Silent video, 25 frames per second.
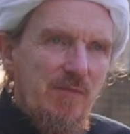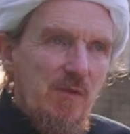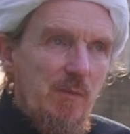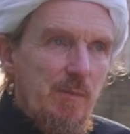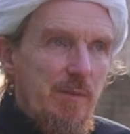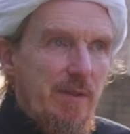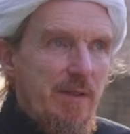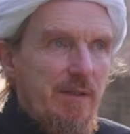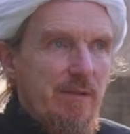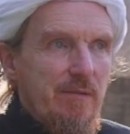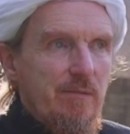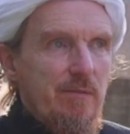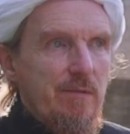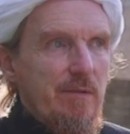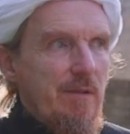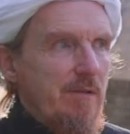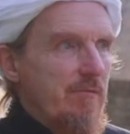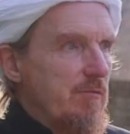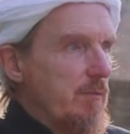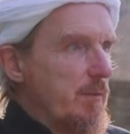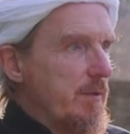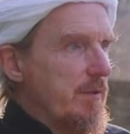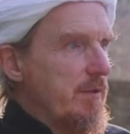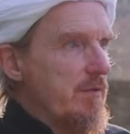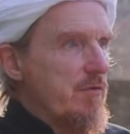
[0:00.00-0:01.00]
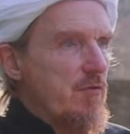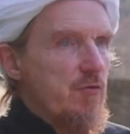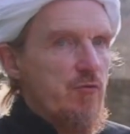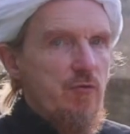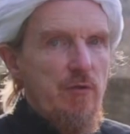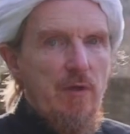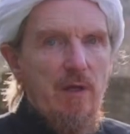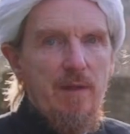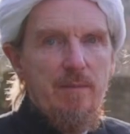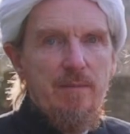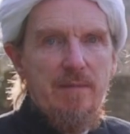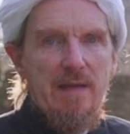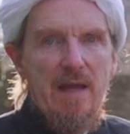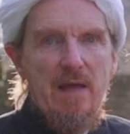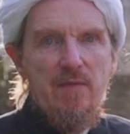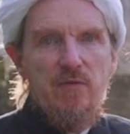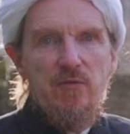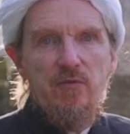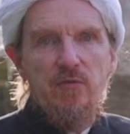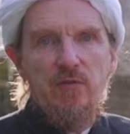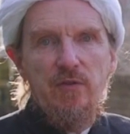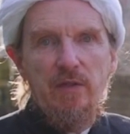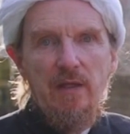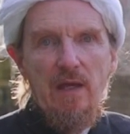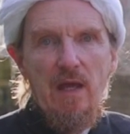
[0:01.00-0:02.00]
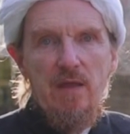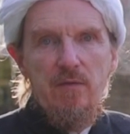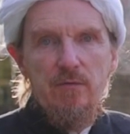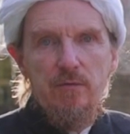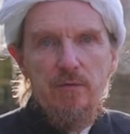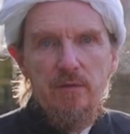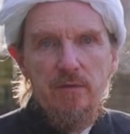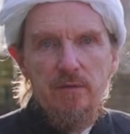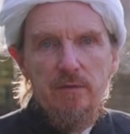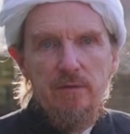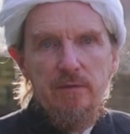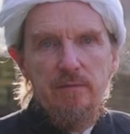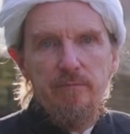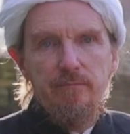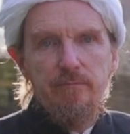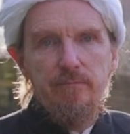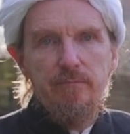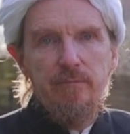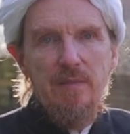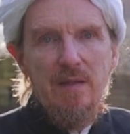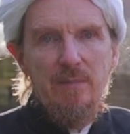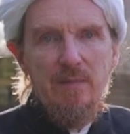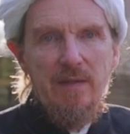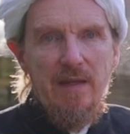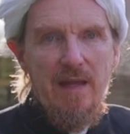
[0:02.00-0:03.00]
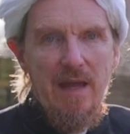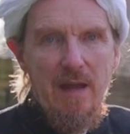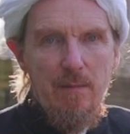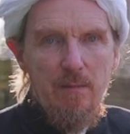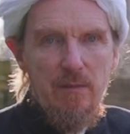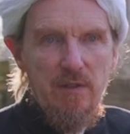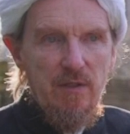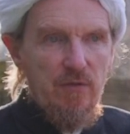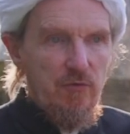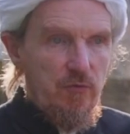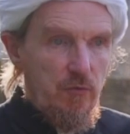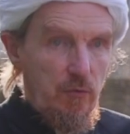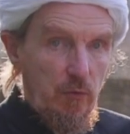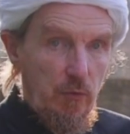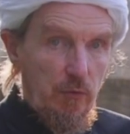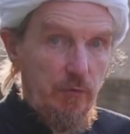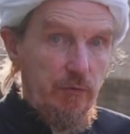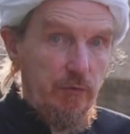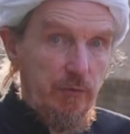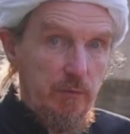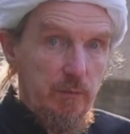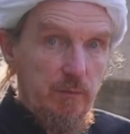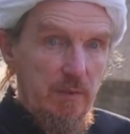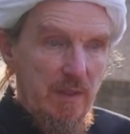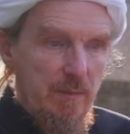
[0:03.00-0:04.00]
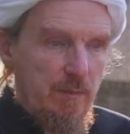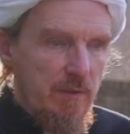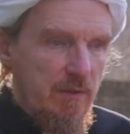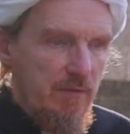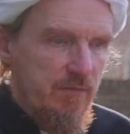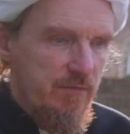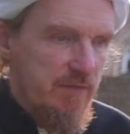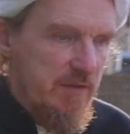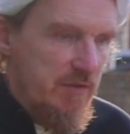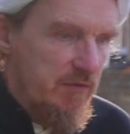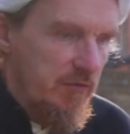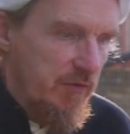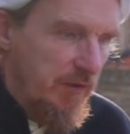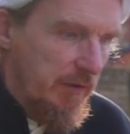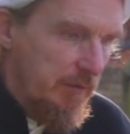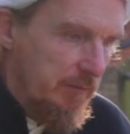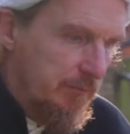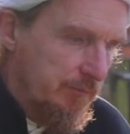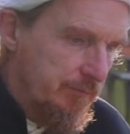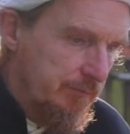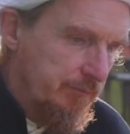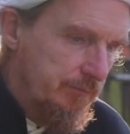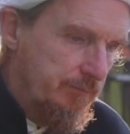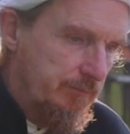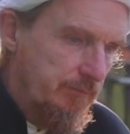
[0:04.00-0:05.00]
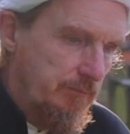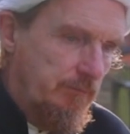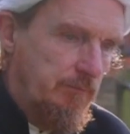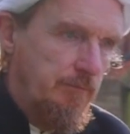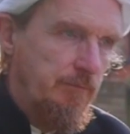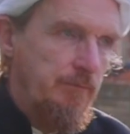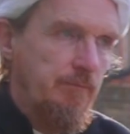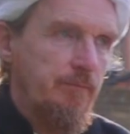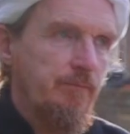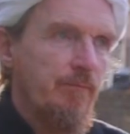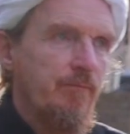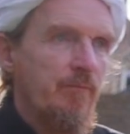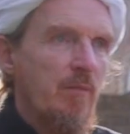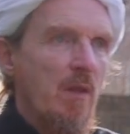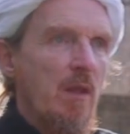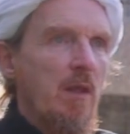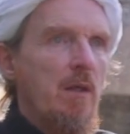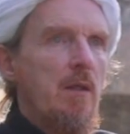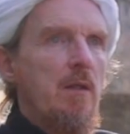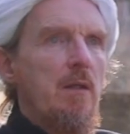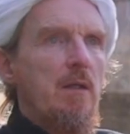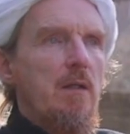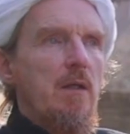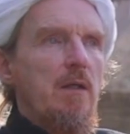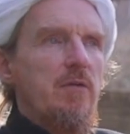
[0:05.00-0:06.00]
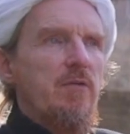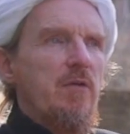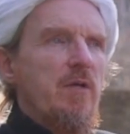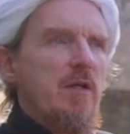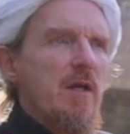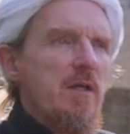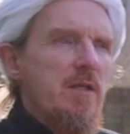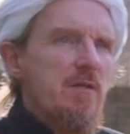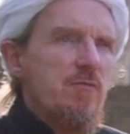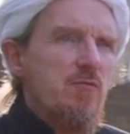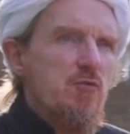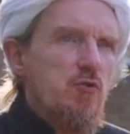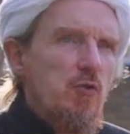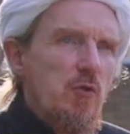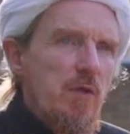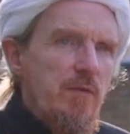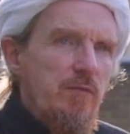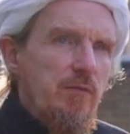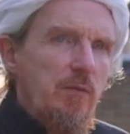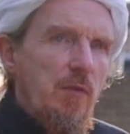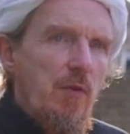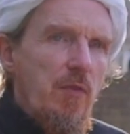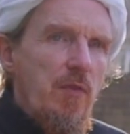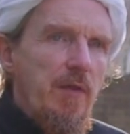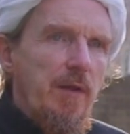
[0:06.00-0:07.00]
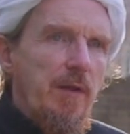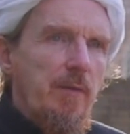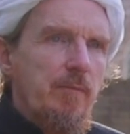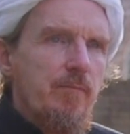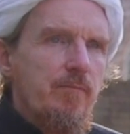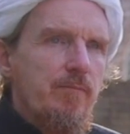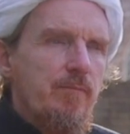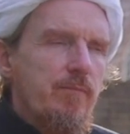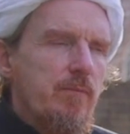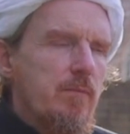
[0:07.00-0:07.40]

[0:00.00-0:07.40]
a place where everybody in the tribe gathers together and a baby camel is slaughtered and people are feasting. It's a kind of joyful thing.